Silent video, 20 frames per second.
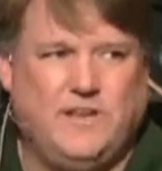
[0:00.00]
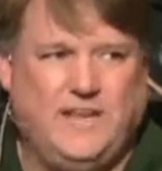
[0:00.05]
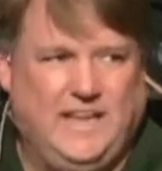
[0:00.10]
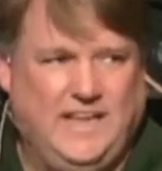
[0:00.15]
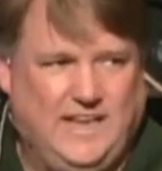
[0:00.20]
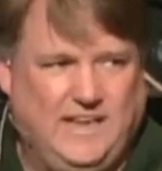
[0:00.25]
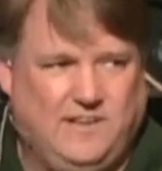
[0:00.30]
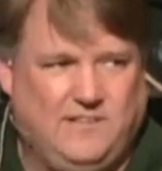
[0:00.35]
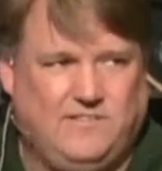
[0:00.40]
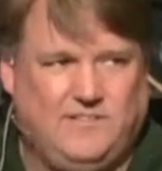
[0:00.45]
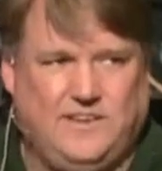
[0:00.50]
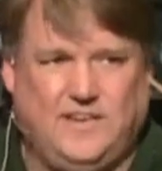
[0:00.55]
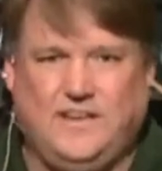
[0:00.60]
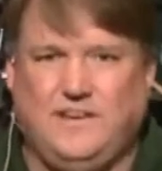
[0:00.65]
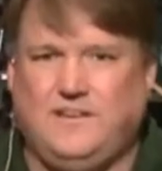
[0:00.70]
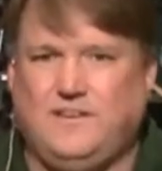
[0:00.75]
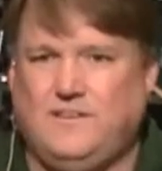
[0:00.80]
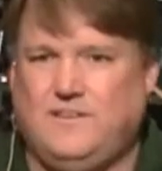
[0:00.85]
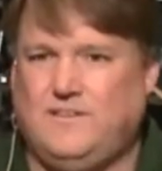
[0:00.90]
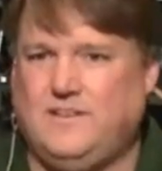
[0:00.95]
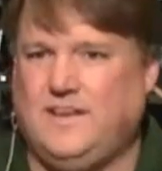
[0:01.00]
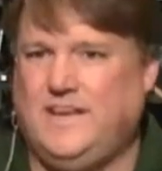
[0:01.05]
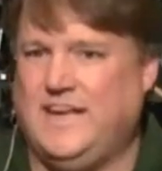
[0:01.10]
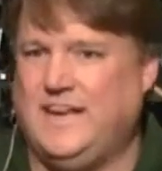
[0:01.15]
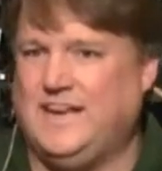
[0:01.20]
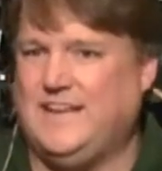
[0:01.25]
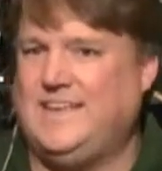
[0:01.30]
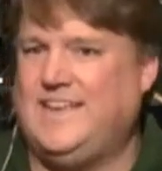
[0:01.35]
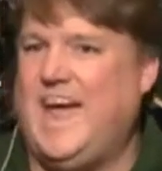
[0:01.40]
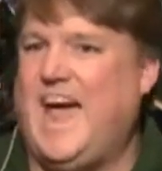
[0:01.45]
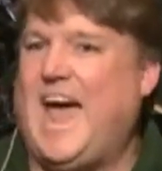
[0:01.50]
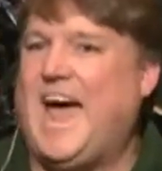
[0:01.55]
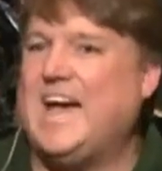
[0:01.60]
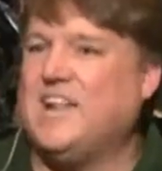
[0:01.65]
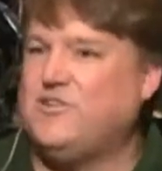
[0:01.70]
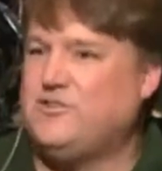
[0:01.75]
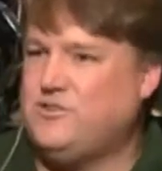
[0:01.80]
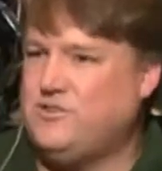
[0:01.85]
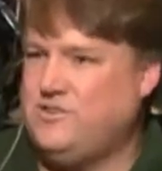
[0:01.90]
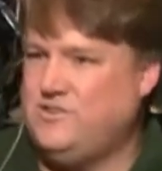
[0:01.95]
easy to get
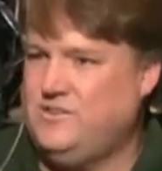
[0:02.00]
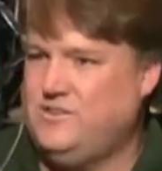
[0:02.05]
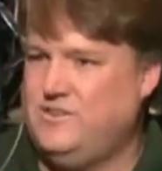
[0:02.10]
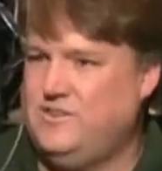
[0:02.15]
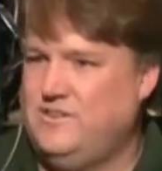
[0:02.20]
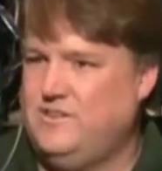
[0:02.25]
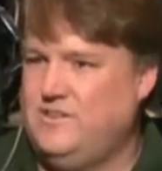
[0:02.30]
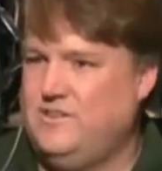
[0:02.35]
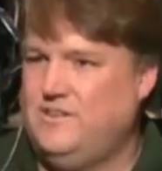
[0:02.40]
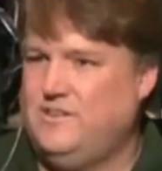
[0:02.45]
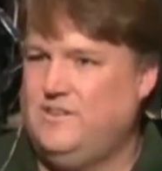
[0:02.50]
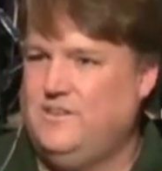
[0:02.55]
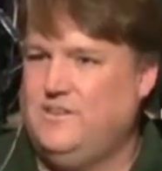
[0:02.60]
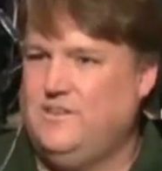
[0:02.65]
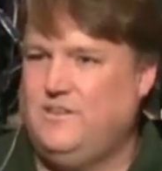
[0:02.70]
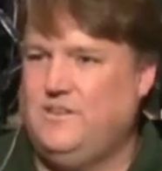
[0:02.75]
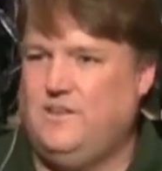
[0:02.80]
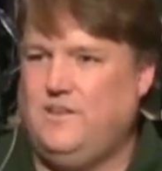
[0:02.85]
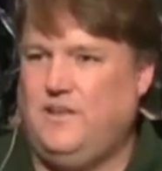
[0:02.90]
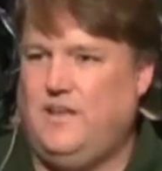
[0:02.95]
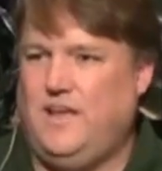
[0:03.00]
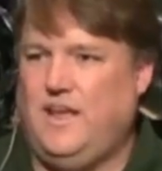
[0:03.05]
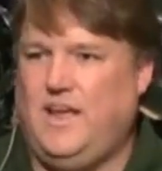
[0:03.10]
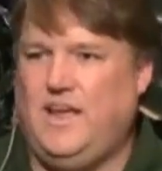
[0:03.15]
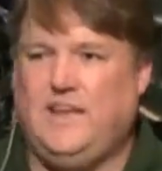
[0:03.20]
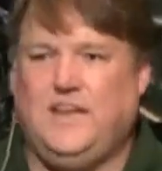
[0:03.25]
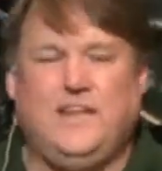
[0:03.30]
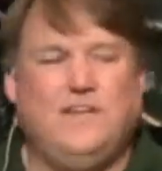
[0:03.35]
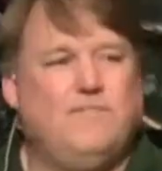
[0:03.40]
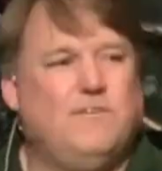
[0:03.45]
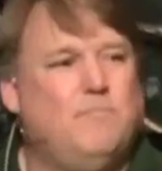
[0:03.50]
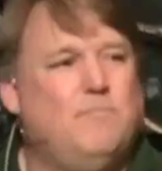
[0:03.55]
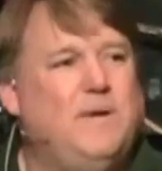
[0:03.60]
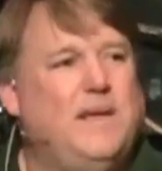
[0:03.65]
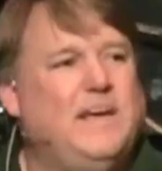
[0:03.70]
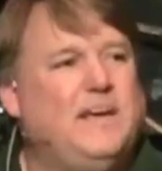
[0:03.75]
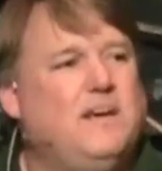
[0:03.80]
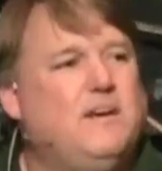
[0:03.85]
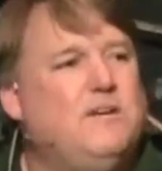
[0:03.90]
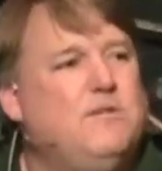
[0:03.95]
attached and even
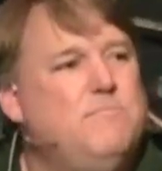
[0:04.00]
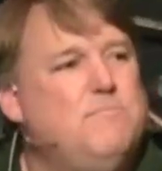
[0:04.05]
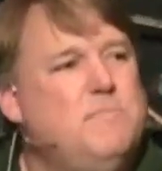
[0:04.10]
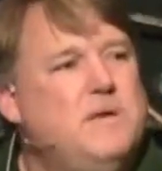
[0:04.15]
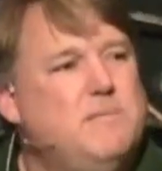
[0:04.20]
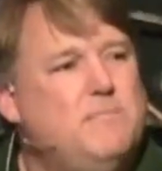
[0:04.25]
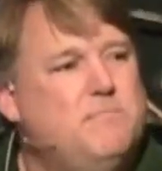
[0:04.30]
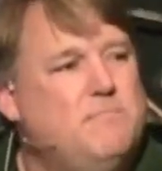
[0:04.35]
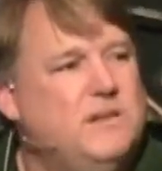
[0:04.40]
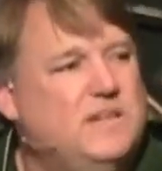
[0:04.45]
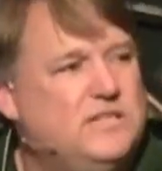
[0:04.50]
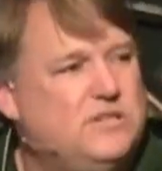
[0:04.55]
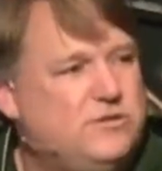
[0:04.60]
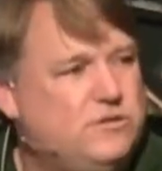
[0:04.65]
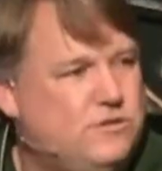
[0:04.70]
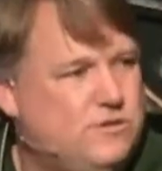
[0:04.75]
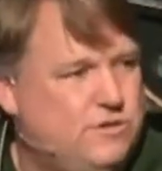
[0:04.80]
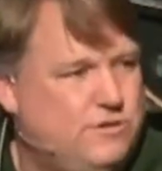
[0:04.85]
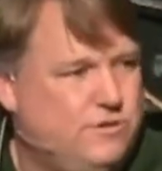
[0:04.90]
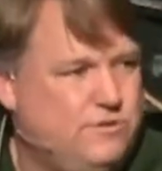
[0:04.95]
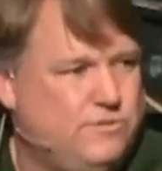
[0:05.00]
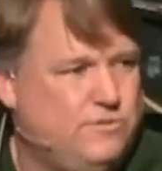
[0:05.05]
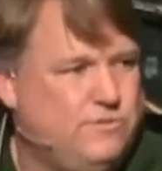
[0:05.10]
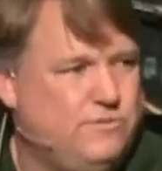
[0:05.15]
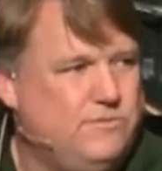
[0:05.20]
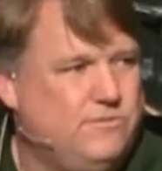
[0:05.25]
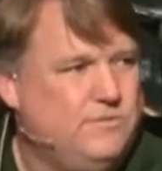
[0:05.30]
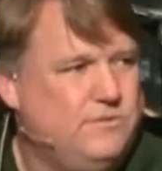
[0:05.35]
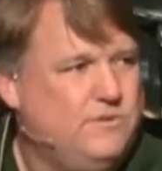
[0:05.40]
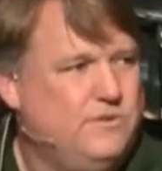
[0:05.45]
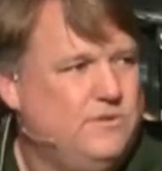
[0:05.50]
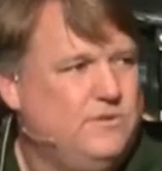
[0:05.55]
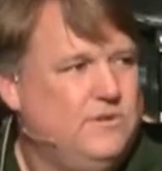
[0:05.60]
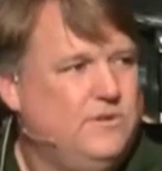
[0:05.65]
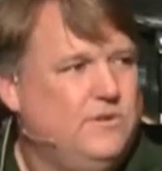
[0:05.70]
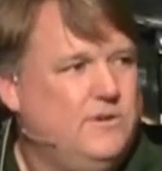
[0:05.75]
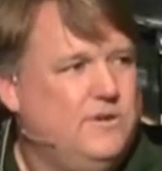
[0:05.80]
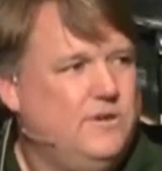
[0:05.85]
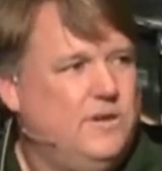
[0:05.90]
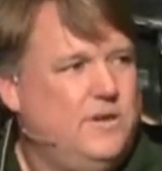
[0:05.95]
make commitments to
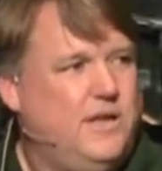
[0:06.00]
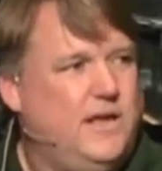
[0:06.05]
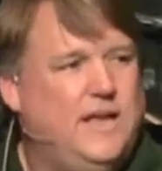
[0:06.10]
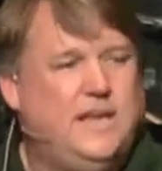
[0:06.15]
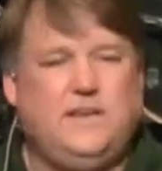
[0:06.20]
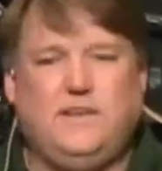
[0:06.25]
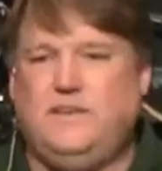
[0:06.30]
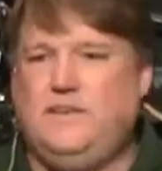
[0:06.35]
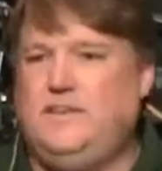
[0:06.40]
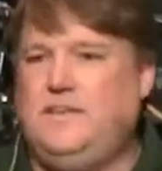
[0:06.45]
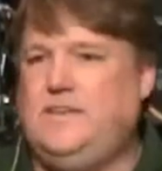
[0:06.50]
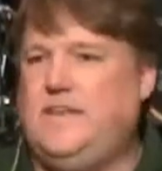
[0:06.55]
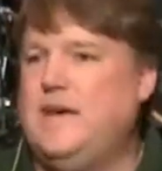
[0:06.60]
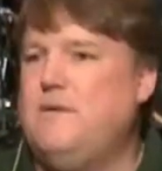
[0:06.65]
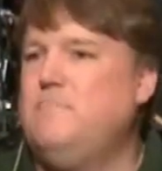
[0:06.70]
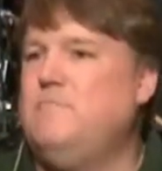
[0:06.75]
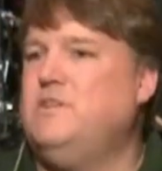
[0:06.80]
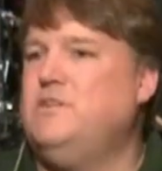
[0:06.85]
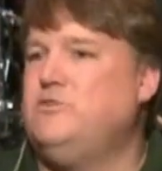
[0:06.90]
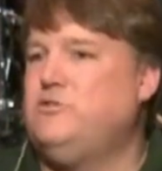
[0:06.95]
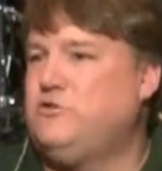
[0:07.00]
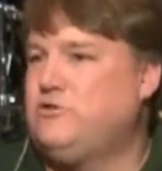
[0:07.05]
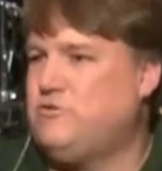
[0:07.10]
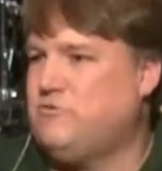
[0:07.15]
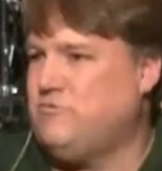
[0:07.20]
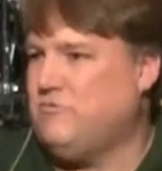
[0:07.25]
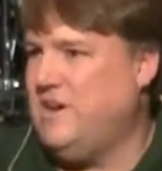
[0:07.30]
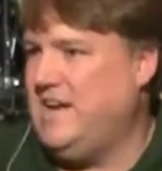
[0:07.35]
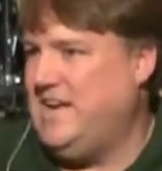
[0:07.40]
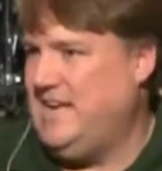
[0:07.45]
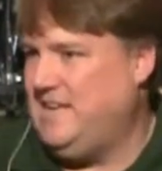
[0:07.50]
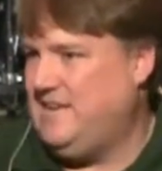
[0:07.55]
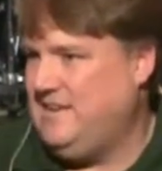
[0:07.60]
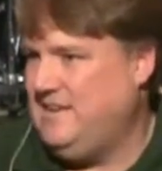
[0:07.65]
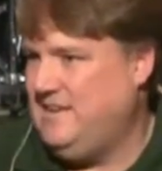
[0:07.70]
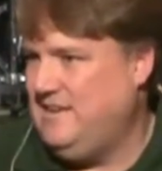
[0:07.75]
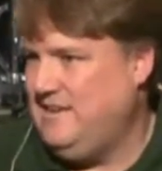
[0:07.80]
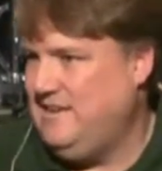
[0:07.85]
and demonstrate